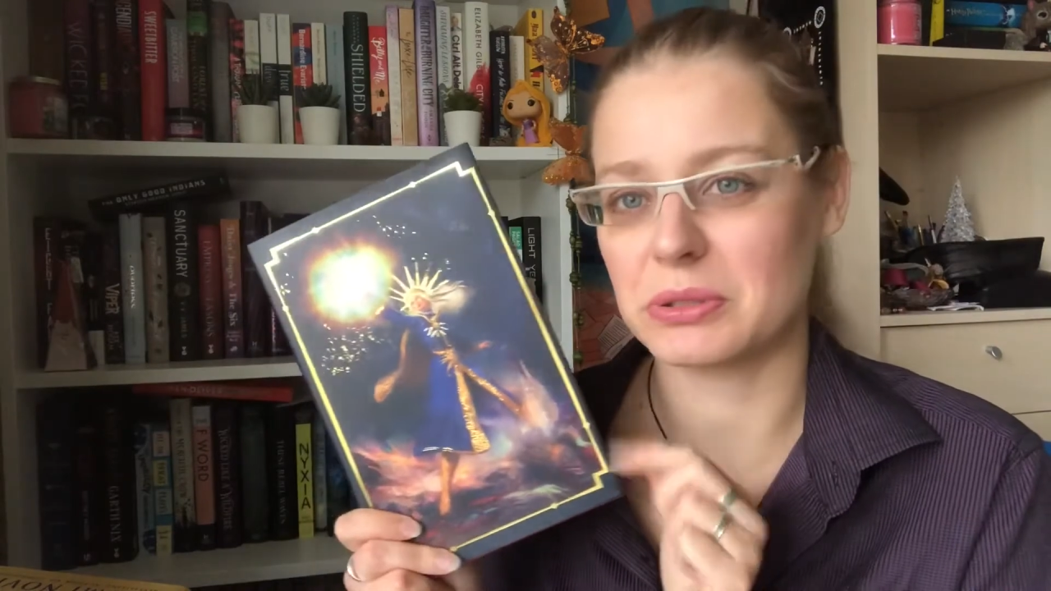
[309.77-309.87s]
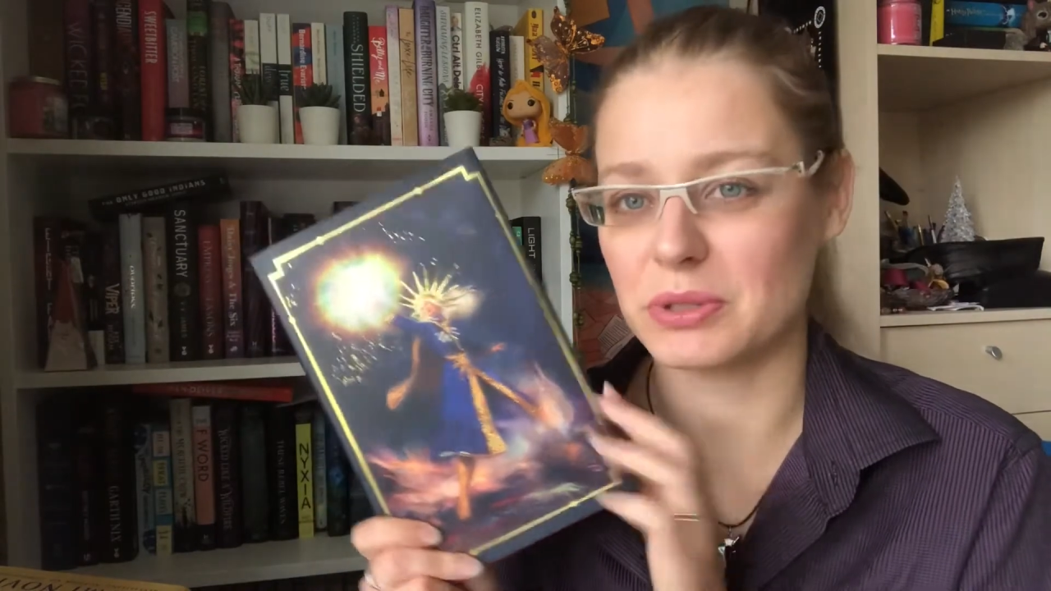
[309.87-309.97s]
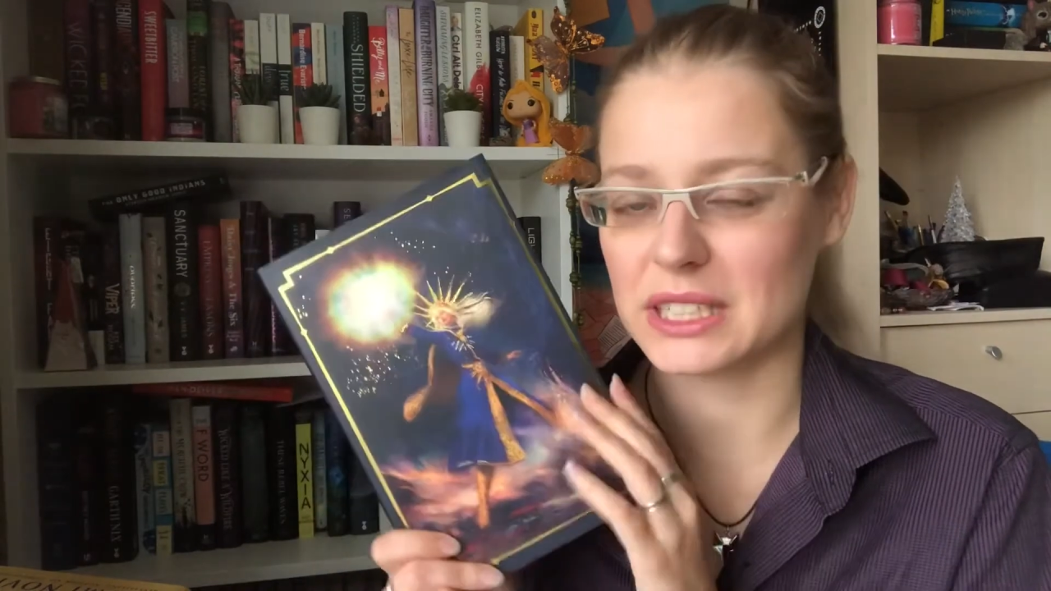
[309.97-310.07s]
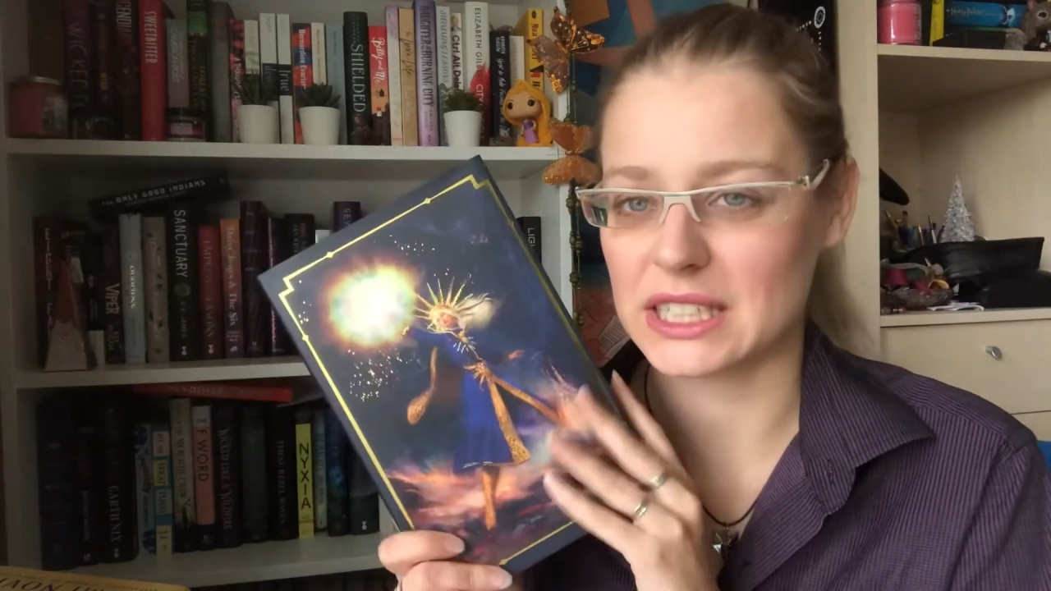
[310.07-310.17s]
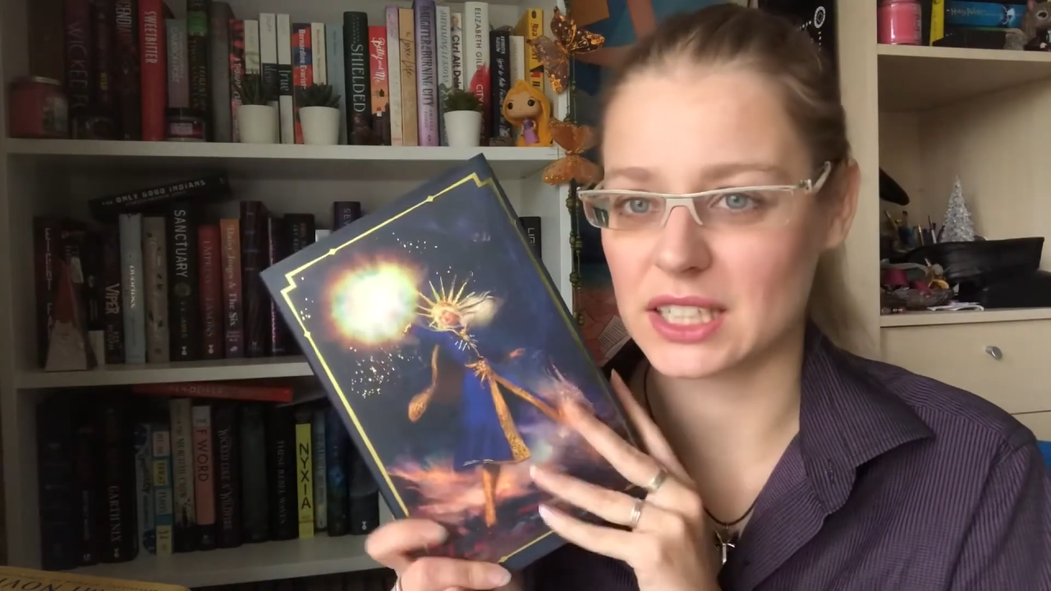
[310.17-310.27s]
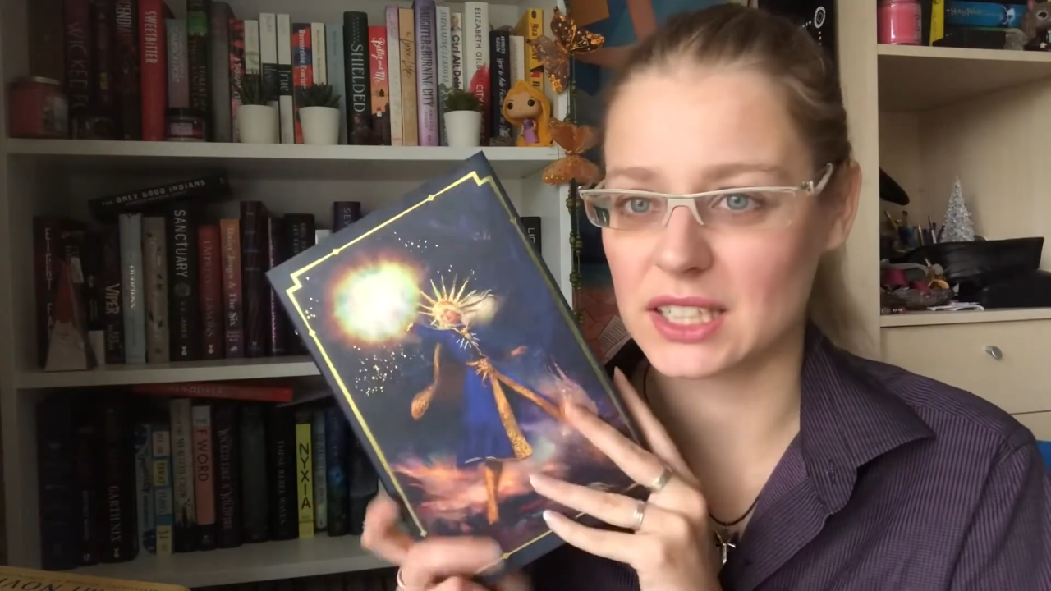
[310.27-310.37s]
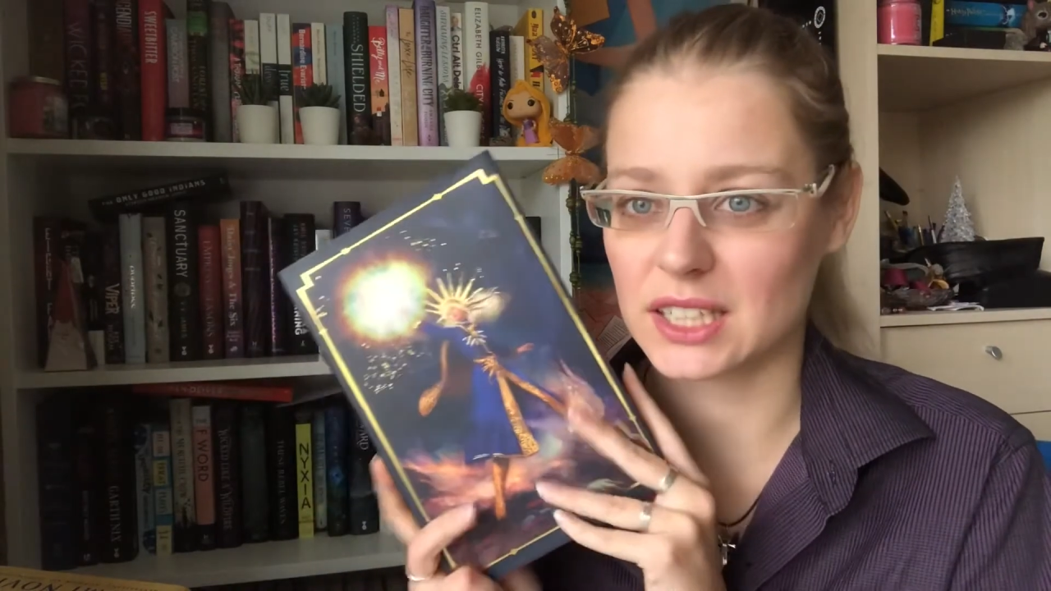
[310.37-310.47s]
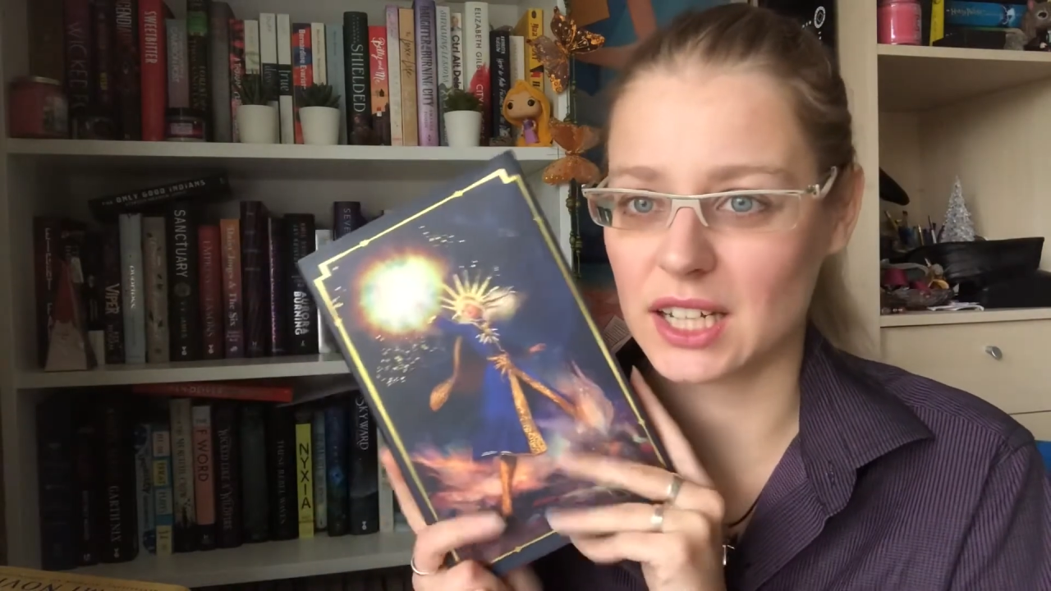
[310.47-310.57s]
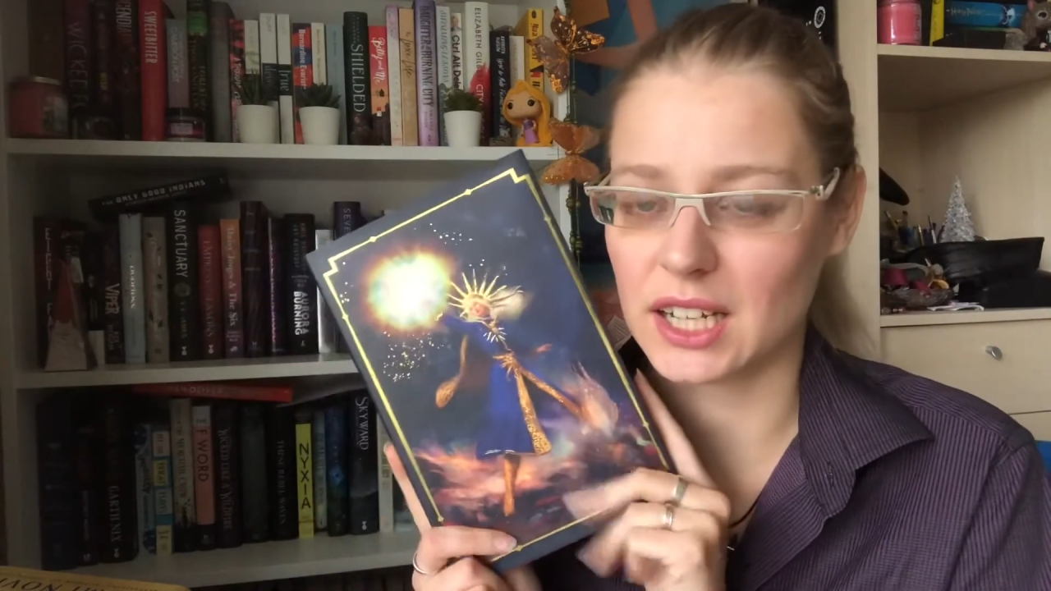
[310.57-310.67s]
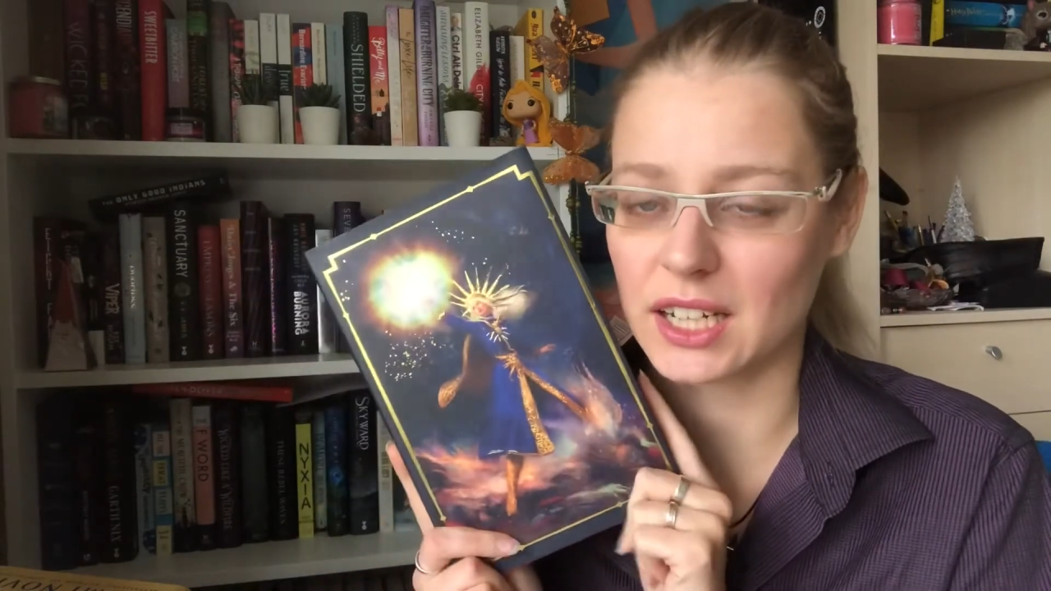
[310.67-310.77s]
resist
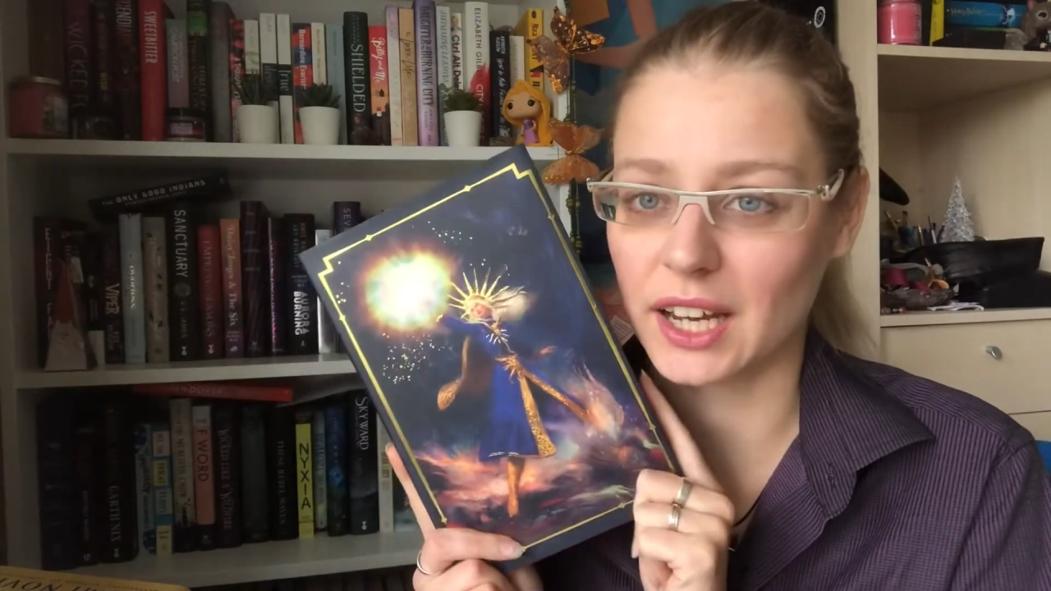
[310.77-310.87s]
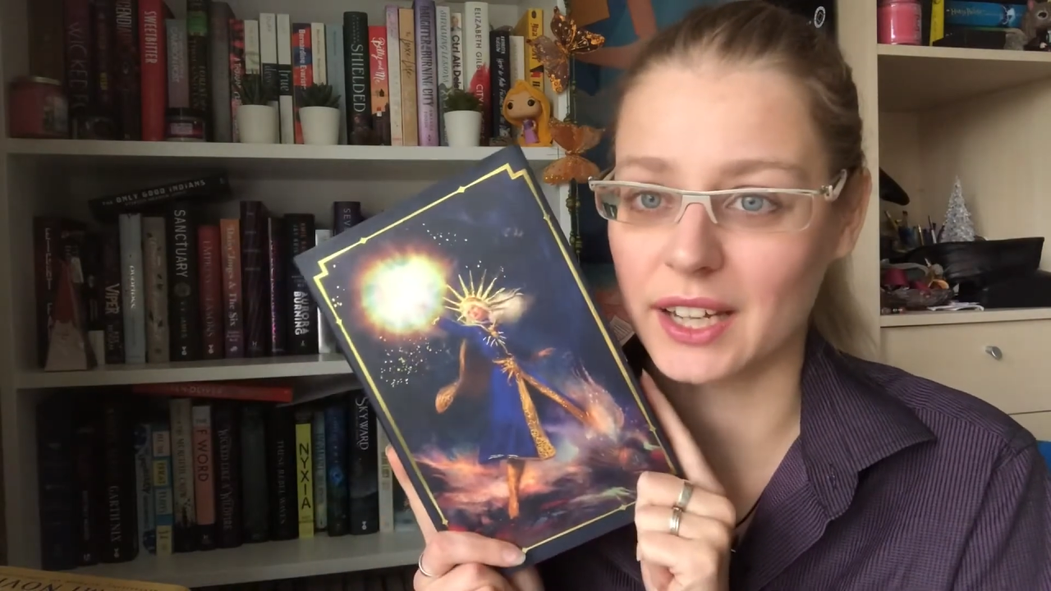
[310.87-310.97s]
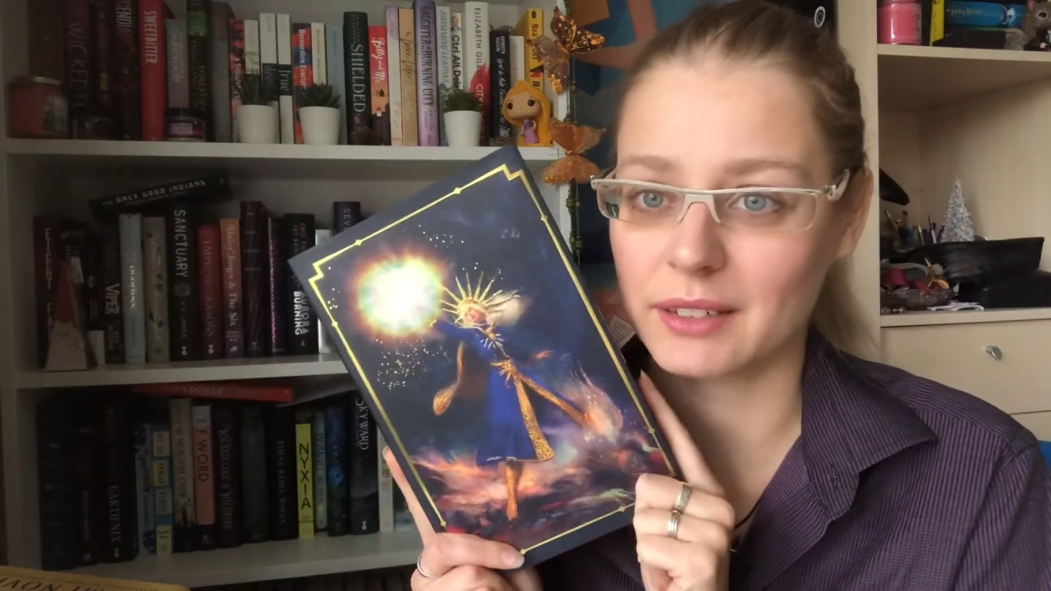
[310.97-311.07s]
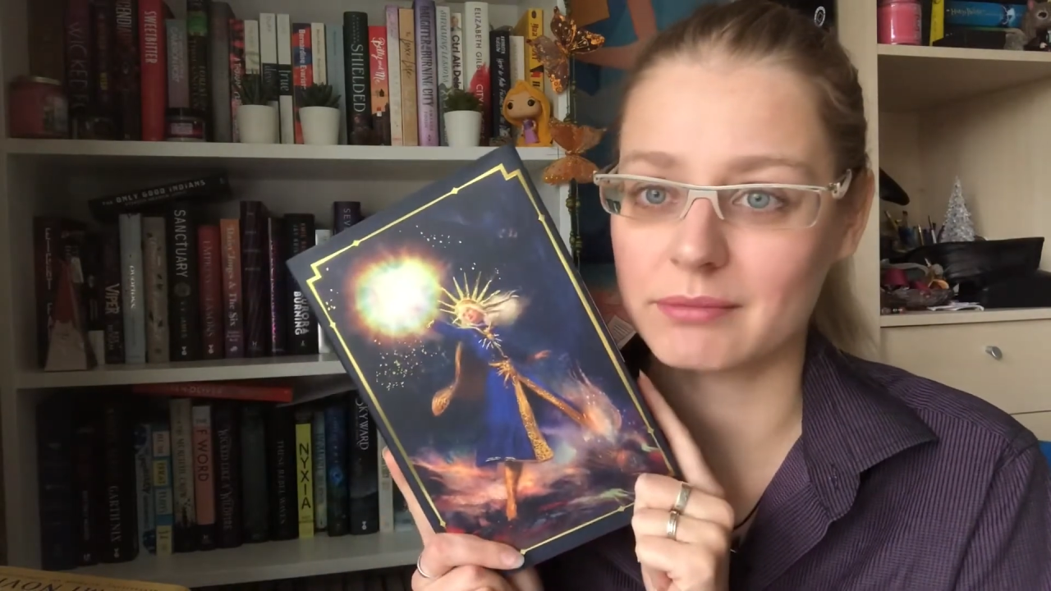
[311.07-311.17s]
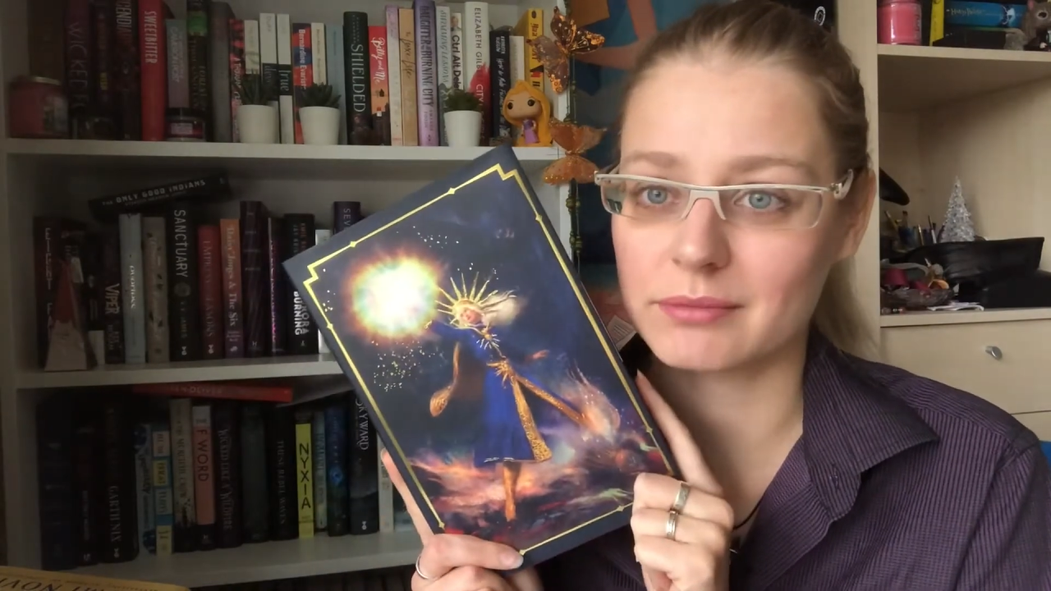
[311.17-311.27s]
and I